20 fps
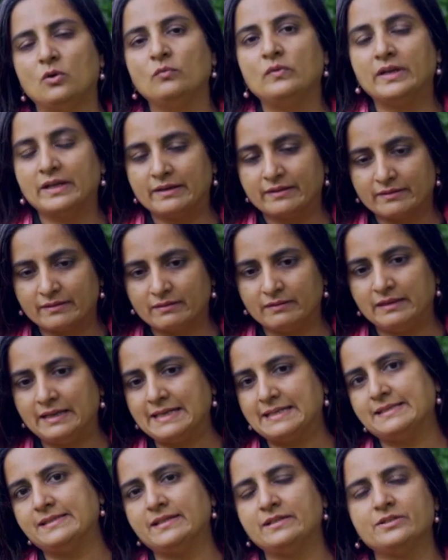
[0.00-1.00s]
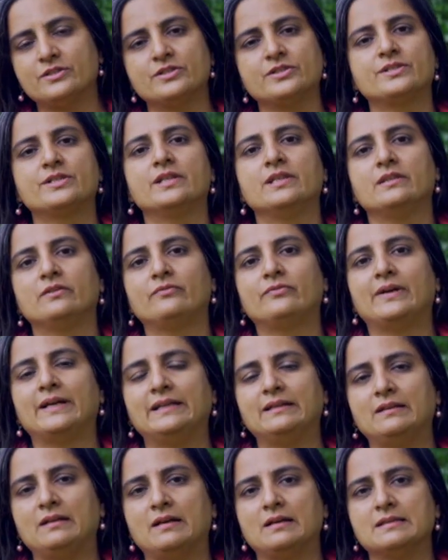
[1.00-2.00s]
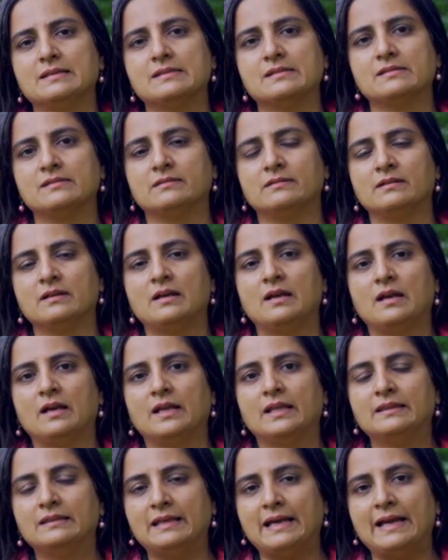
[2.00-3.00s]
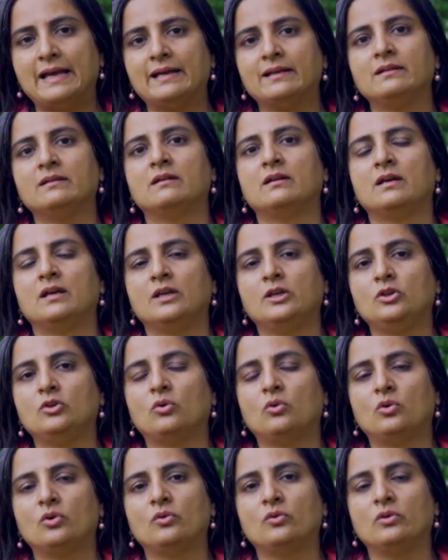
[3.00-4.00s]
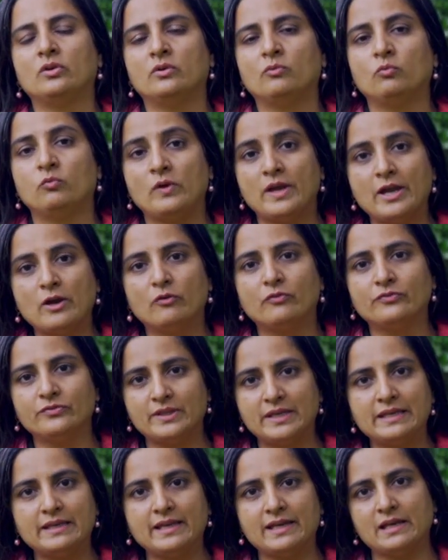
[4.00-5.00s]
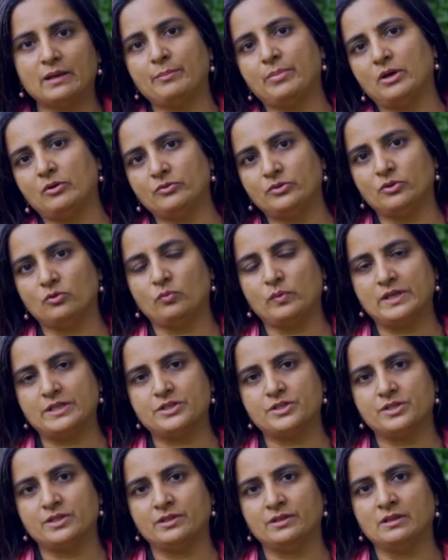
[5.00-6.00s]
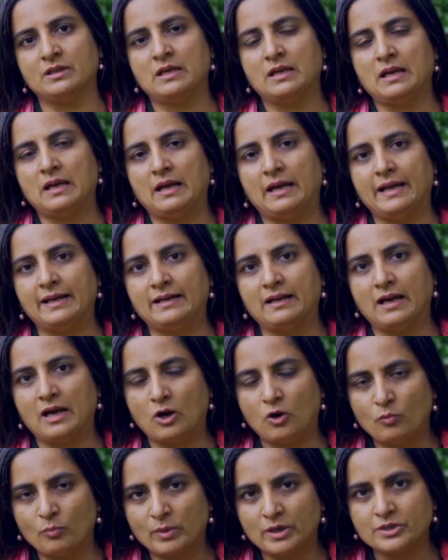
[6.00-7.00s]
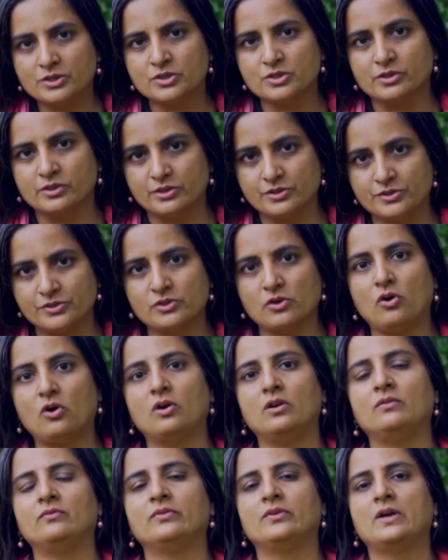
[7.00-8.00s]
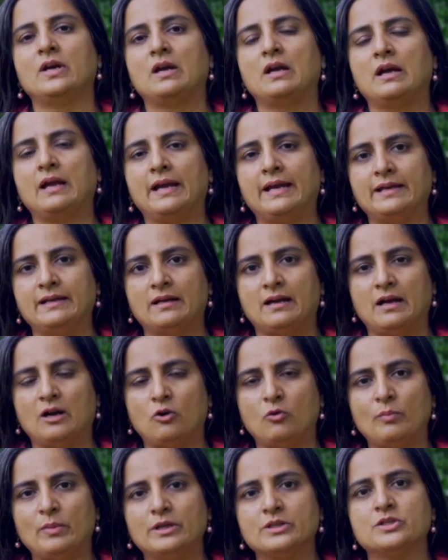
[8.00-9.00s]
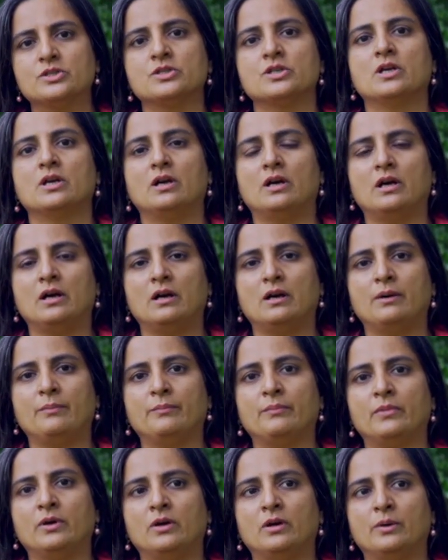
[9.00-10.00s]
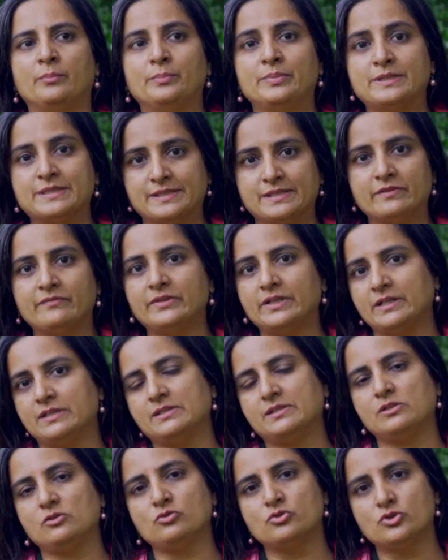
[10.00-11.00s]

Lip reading: We are less interested in the final answer than your way of thinking about the question and how much resolve and how much perseverance you